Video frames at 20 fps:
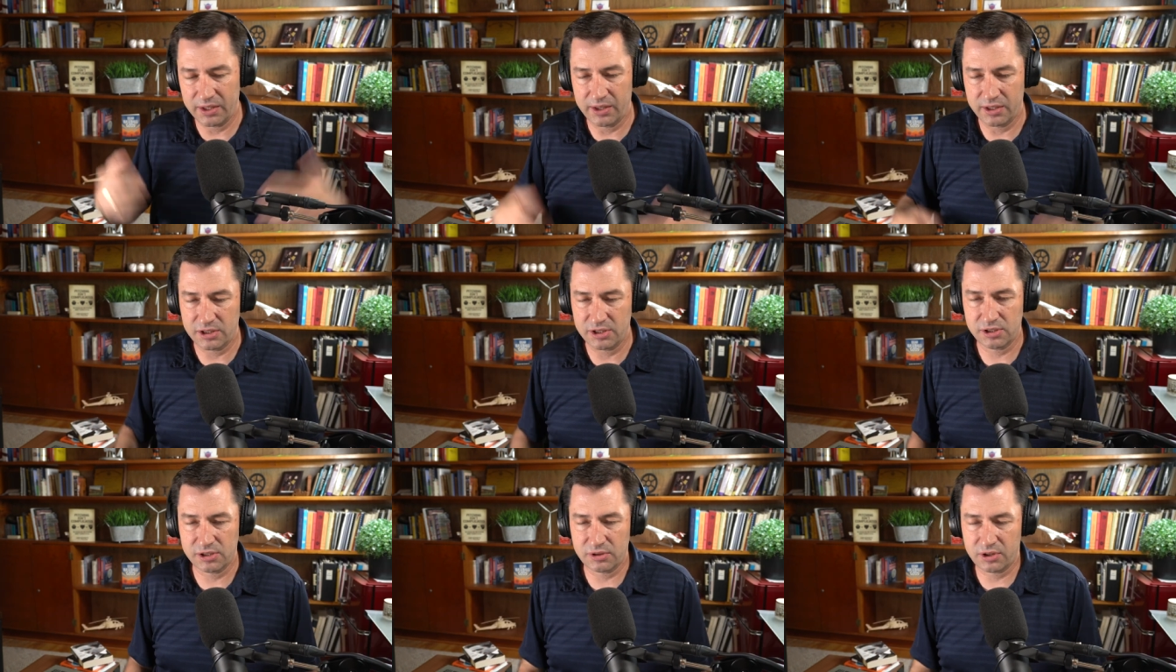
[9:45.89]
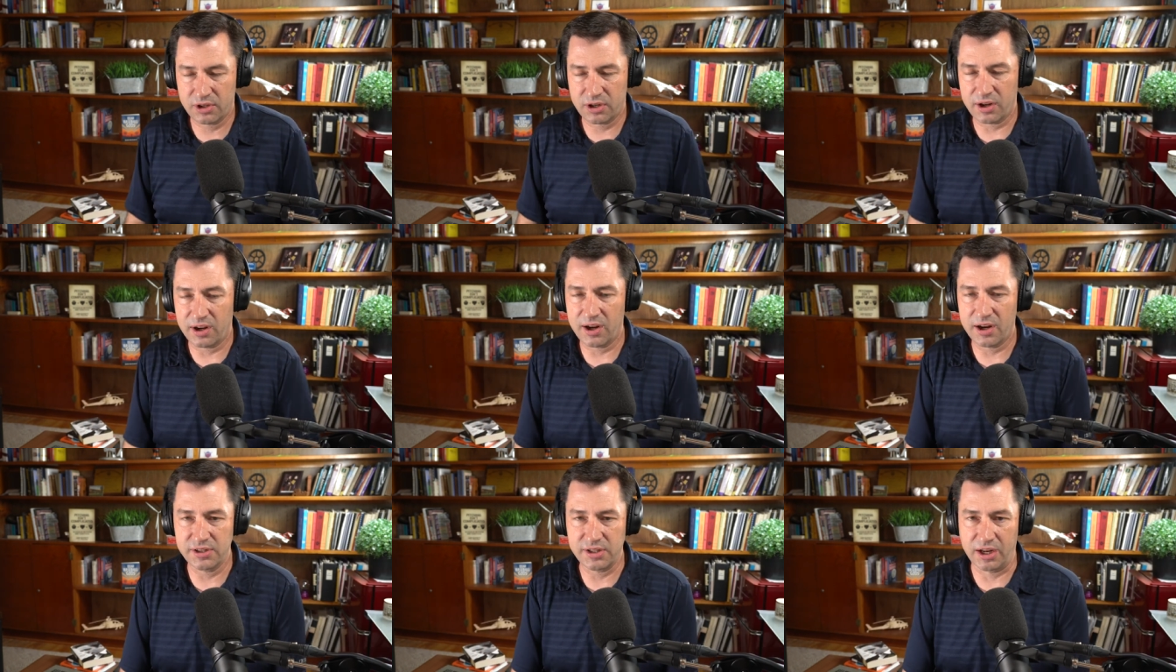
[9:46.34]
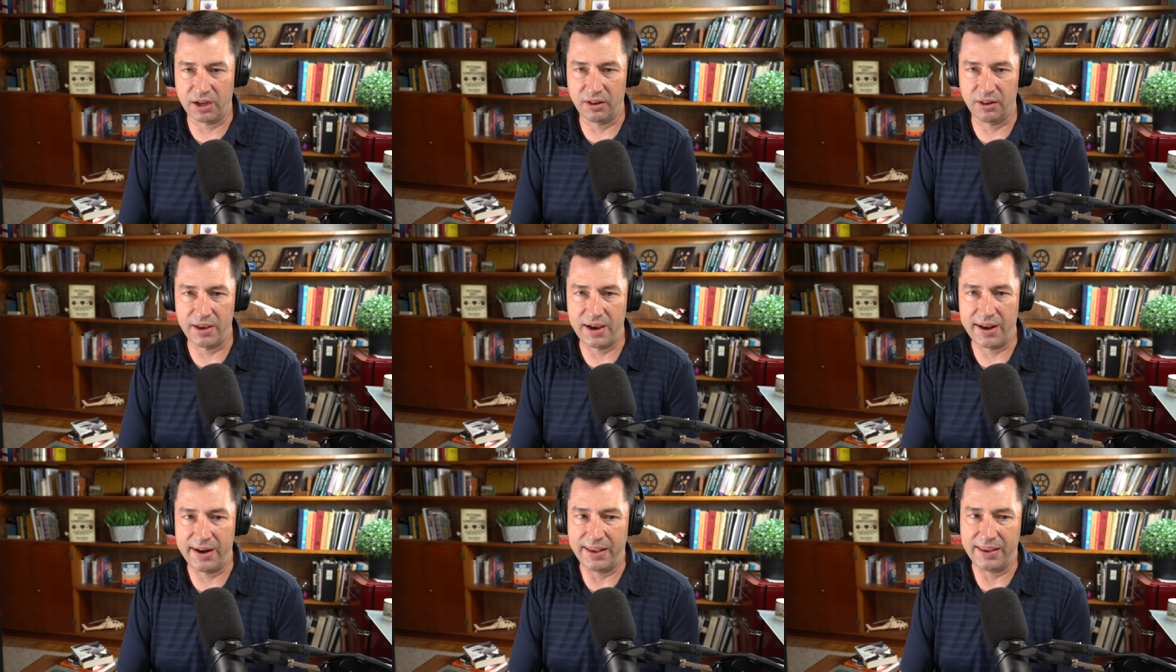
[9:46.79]
it's causing a
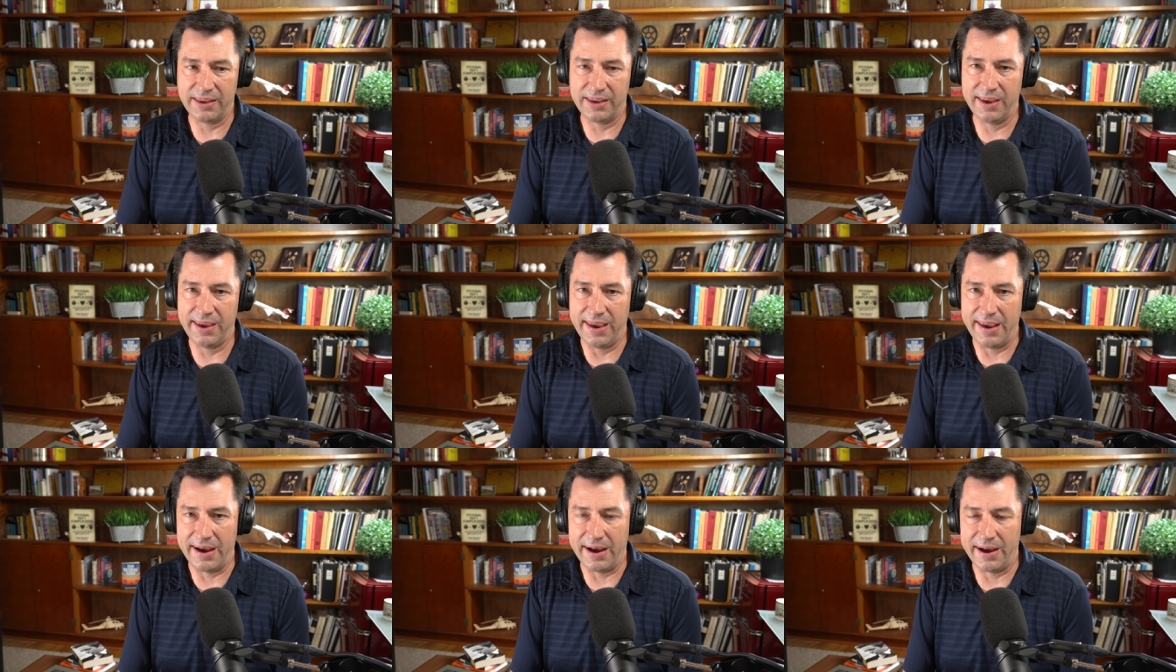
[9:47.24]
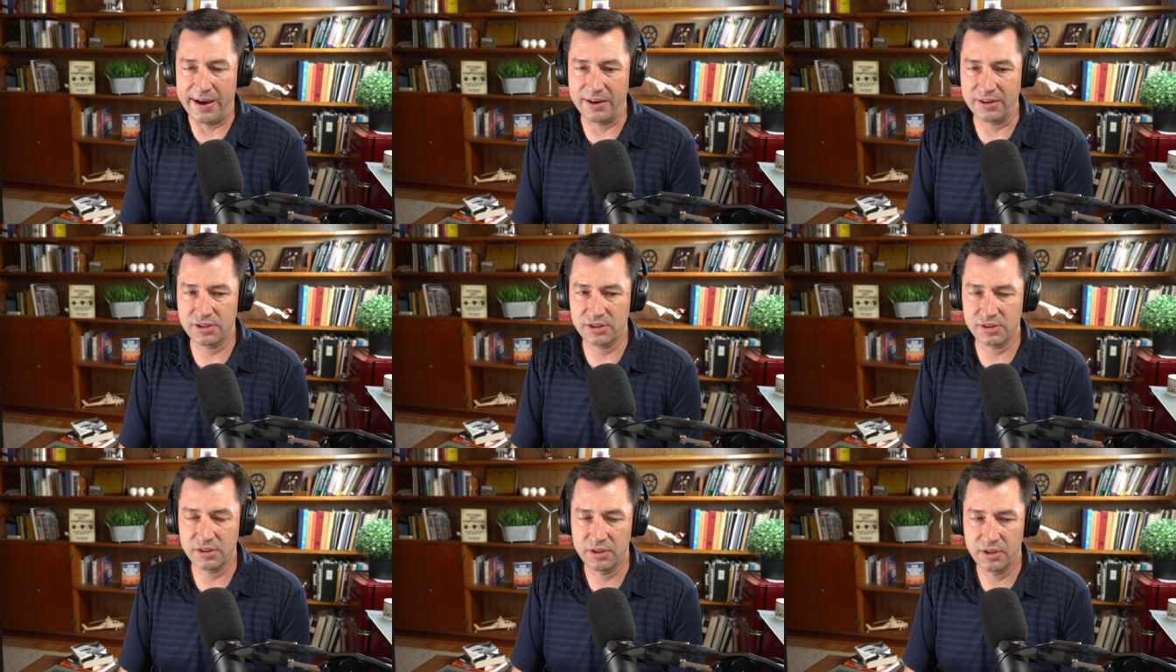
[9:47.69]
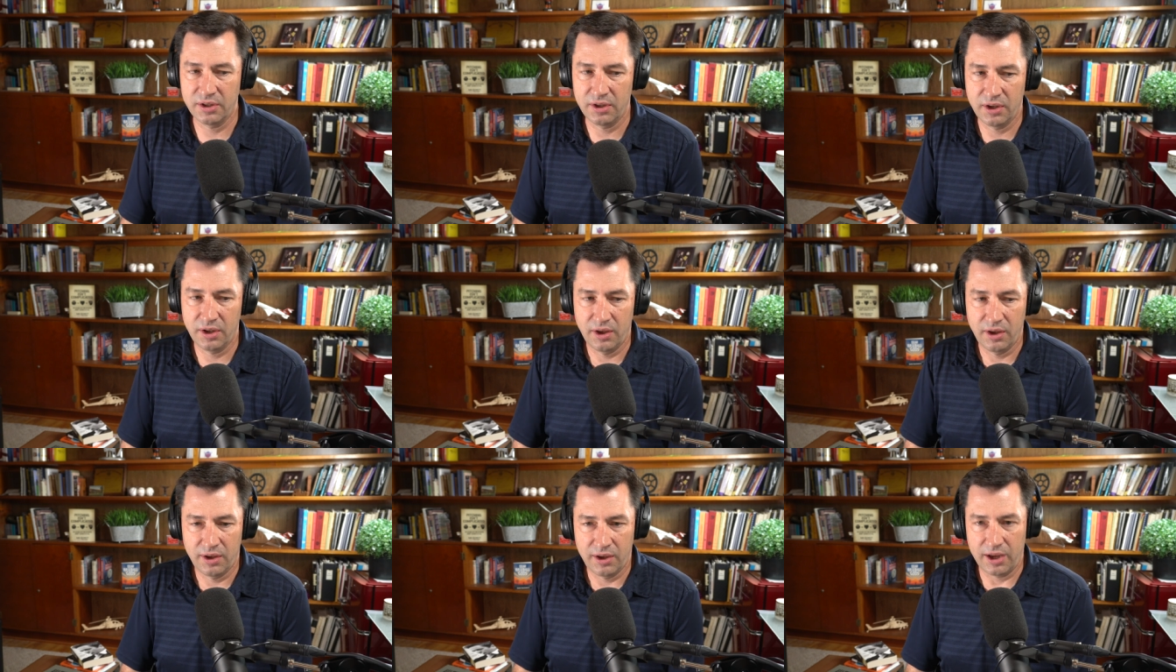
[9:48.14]
lot of chaos
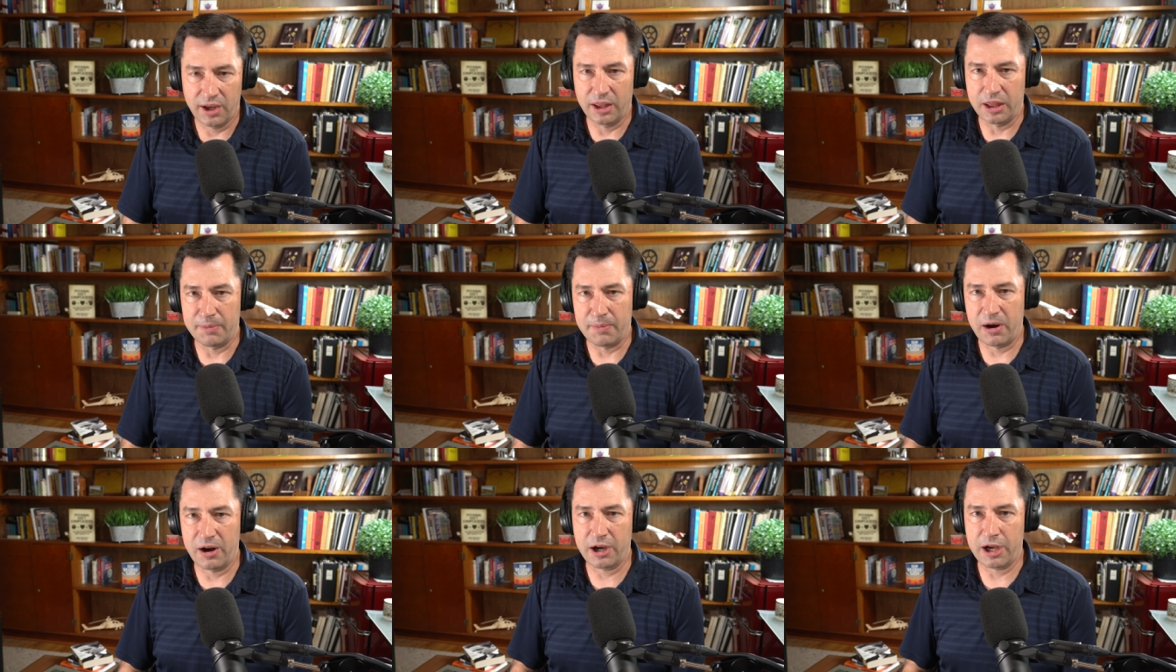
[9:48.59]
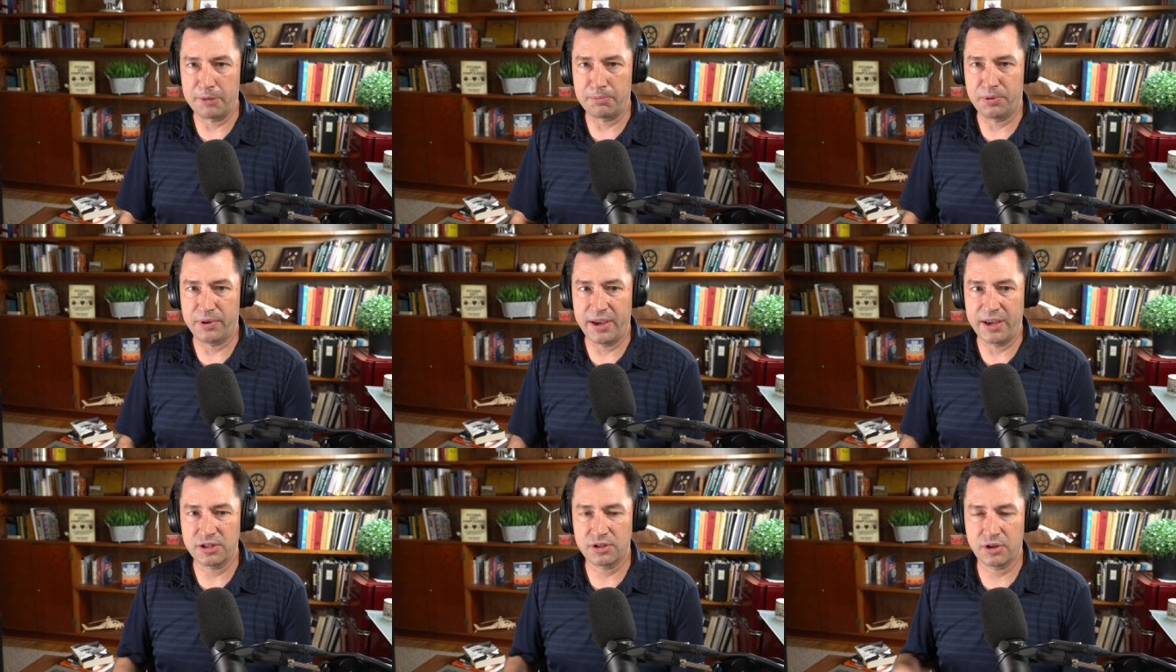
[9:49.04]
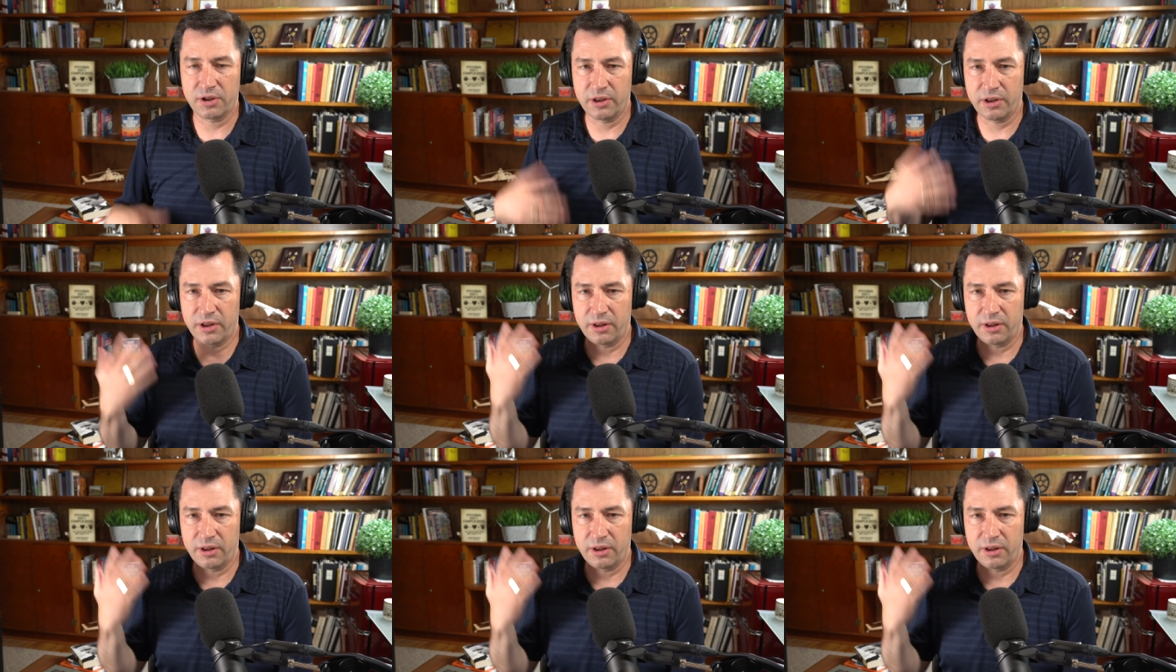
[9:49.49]
in the marketplace.